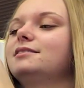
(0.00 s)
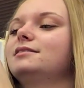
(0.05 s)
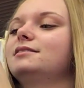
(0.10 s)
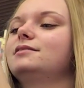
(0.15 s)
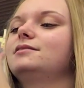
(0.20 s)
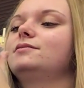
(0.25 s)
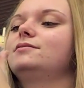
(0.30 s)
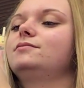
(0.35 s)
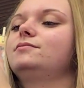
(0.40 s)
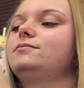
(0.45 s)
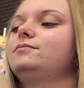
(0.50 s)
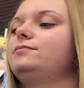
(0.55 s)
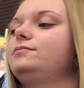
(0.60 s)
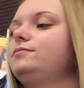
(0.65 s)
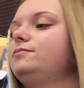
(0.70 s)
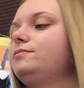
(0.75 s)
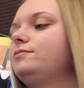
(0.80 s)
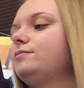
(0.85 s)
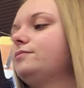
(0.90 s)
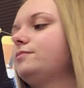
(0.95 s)

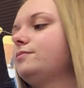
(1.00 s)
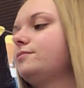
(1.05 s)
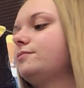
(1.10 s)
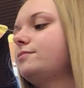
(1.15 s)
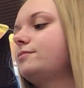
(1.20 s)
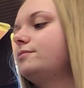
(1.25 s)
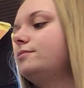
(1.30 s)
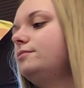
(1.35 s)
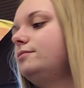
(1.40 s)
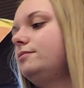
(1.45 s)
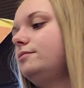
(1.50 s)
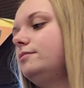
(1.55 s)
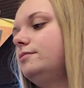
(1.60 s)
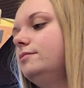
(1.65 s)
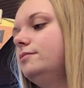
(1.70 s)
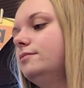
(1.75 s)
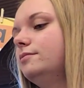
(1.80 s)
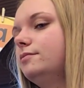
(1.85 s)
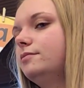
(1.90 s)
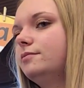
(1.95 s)

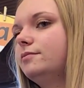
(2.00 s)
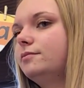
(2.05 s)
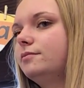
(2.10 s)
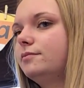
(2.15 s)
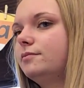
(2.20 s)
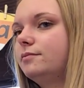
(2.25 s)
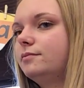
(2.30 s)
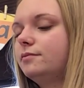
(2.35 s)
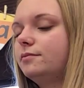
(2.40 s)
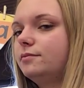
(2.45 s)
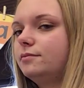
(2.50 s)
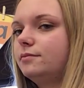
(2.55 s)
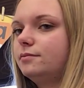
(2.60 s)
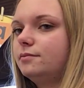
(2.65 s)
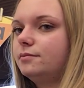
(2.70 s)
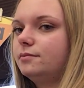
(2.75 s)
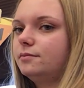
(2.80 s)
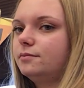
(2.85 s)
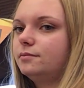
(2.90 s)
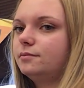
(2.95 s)

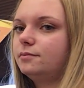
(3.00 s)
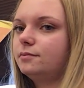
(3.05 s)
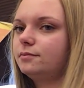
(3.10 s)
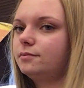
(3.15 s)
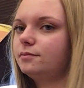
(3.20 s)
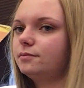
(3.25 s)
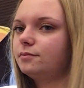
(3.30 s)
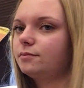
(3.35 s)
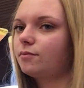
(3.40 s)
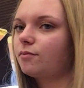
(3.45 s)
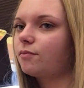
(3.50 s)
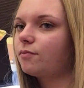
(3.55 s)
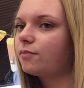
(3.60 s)
[no speech]